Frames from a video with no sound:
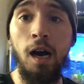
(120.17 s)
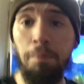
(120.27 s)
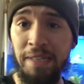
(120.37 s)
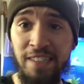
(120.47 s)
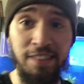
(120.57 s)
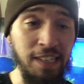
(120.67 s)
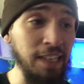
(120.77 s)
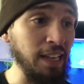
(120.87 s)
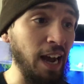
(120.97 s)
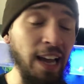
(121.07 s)
Because
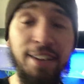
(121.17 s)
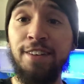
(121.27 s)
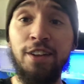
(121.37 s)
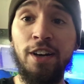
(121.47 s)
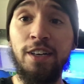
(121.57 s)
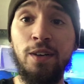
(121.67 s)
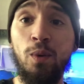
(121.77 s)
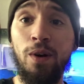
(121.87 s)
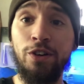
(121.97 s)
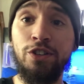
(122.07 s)
I had done a
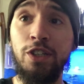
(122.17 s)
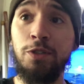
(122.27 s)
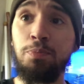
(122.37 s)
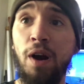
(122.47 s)
water change